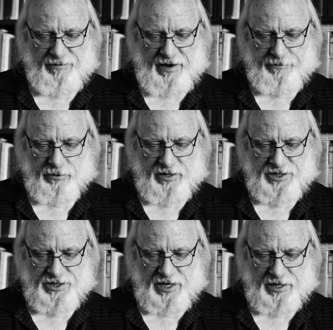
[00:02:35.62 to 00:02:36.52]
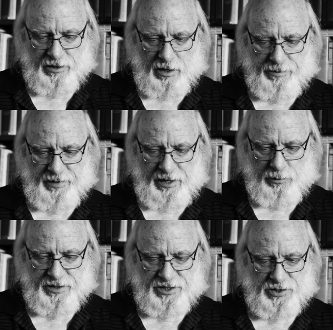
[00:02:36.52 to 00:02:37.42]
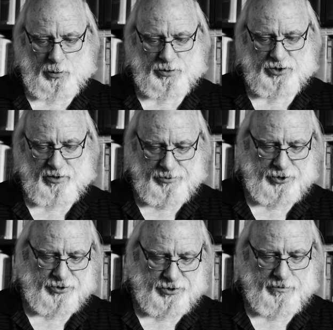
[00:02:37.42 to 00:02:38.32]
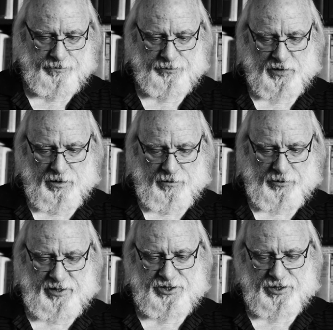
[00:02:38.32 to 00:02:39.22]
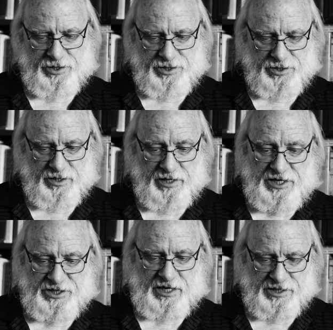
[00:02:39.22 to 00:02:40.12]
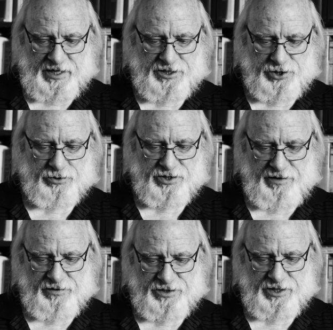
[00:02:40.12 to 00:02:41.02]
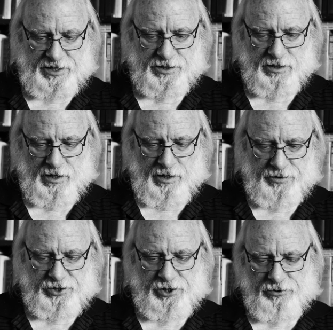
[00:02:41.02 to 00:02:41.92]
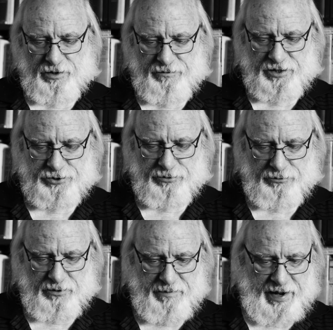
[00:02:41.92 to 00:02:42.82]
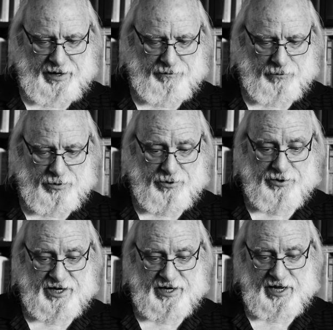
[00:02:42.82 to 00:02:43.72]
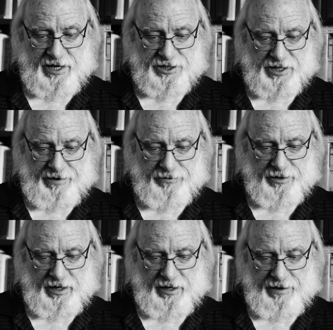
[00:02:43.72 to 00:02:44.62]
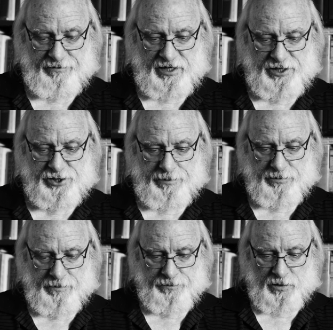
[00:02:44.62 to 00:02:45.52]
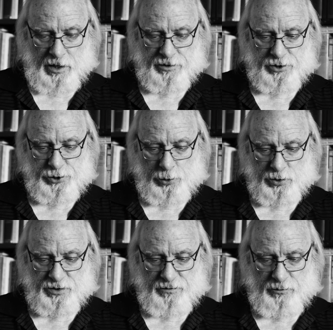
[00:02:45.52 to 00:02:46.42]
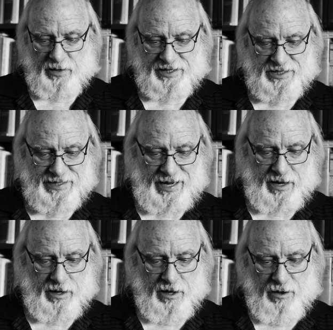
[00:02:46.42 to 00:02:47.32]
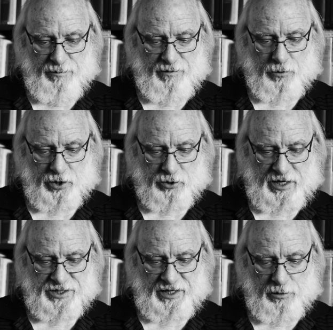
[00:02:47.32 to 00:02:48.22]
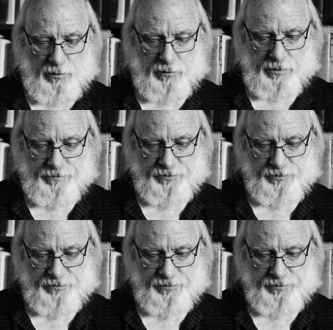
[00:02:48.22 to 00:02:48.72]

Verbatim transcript: if ever, is he in harmony with his own scriptures. For instance, he says, that's Josephus says, the children of Israel remained for 30 days after they left Egypt on the shores of the Red Sea before crossing over,